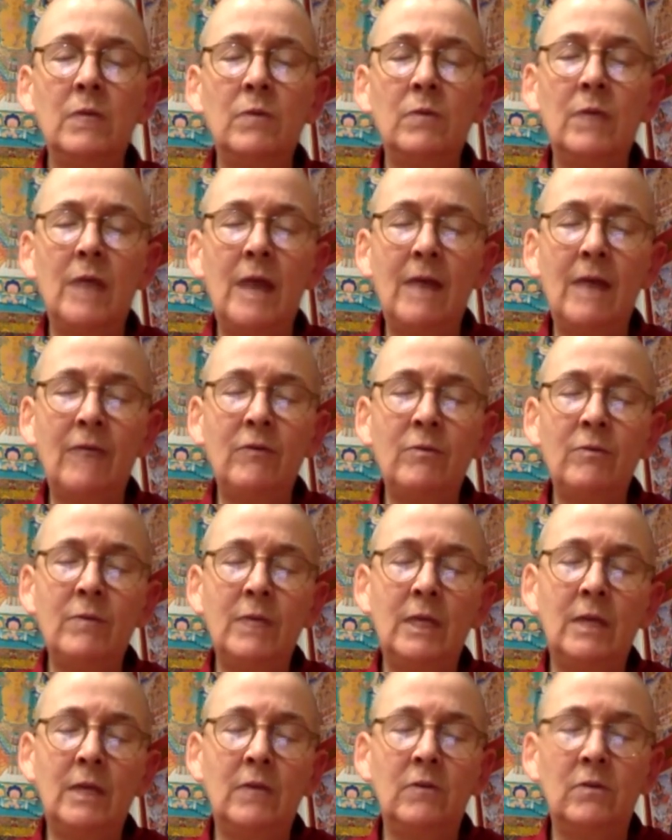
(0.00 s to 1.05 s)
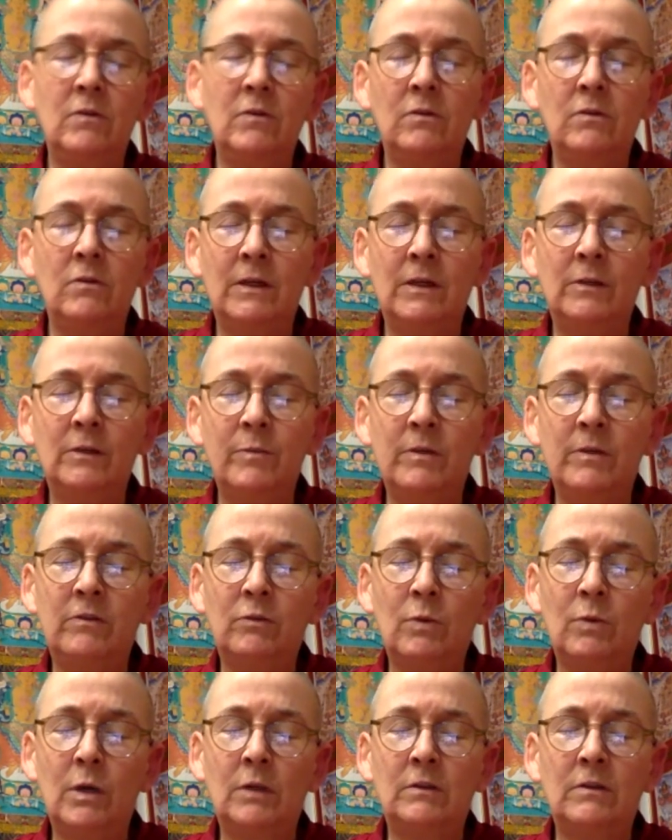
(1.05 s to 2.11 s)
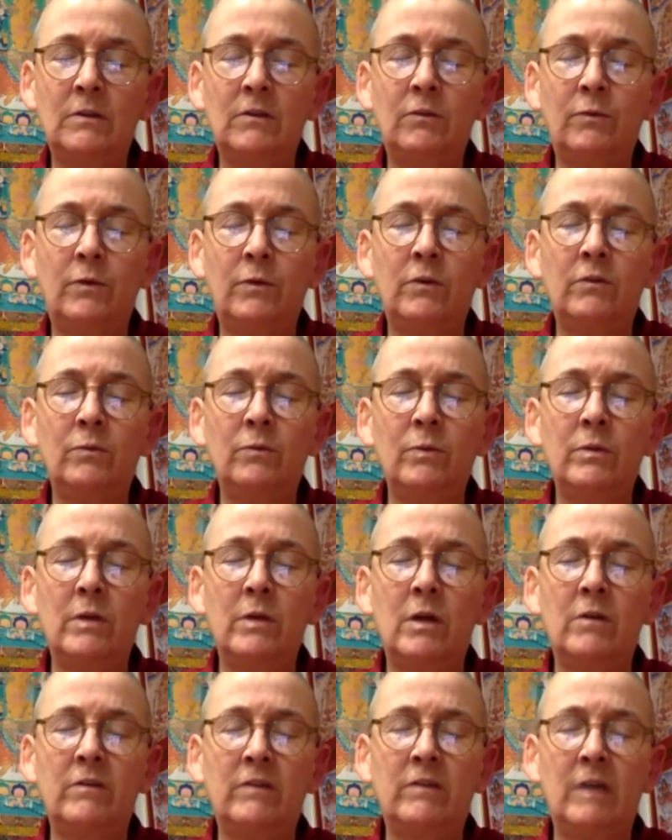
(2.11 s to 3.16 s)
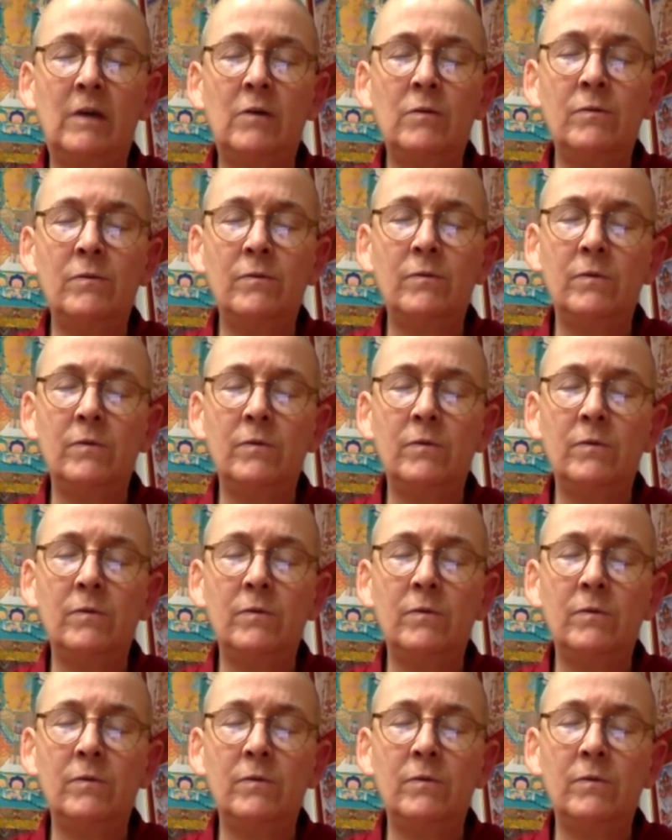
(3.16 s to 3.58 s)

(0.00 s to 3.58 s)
We have to begin to develop these qualities first with ourselves.